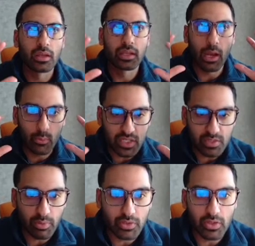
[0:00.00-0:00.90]
Can we
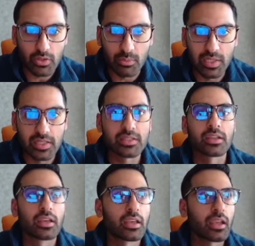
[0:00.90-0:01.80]
spot anomalies
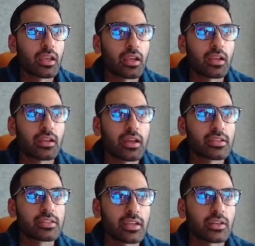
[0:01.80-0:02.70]
in a
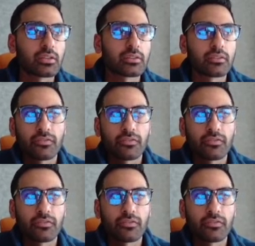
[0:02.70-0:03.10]
single